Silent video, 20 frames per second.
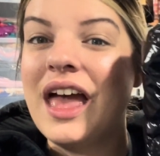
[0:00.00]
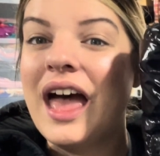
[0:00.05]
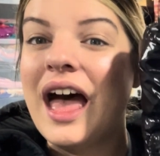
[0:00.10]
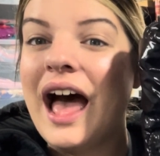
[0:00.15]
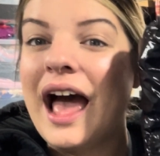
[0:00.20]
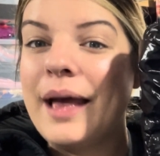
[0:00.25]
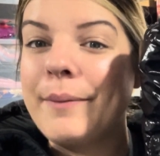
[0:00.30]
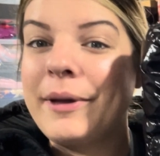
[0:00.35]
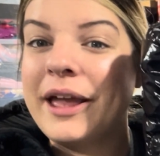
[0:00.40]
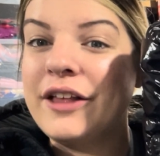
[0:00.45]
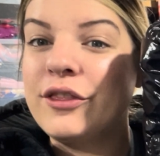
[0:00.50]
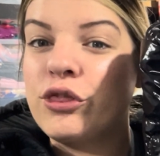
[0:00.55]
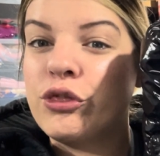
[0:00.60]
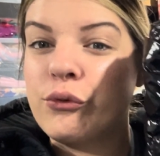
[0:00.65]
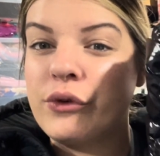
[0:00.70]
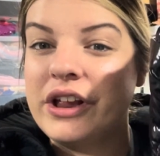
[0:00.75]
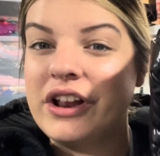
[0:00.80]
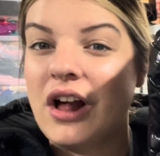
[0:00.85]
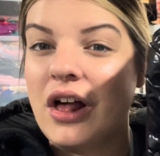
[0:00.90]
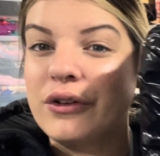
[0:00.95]
I paid
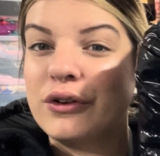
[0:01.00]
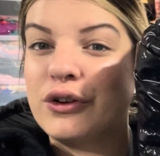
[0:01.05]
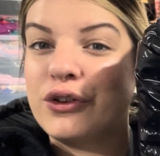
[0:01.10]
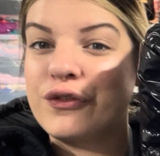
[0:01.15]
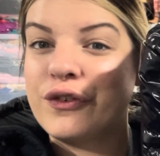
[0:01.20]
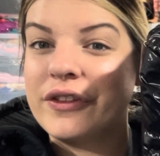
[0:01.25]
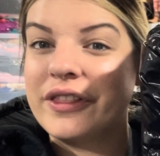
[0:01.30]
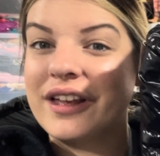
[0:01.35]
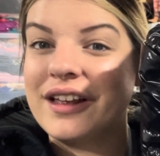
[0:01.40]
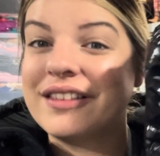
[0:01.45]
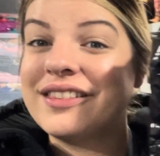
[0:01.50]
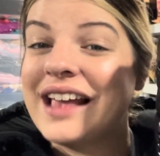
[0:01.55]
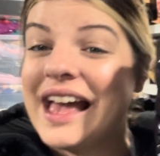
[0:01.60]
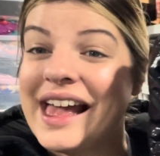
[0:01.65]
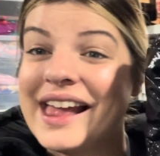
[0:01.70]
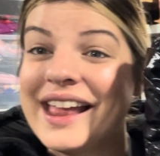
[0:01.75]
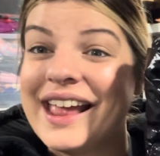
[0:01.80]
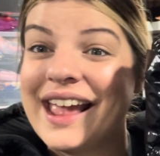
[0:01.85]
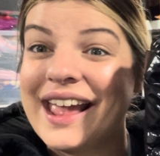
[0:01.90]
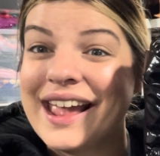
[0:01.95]
$3 for this
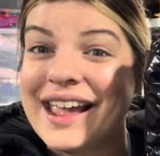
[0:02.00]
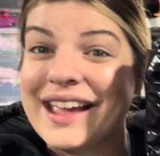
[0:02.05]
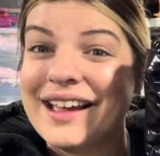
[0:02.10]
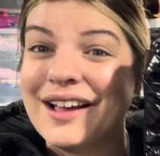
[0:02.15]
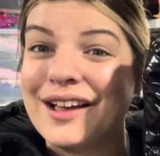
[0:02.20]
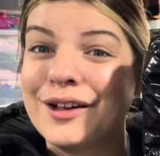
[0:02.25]
at a,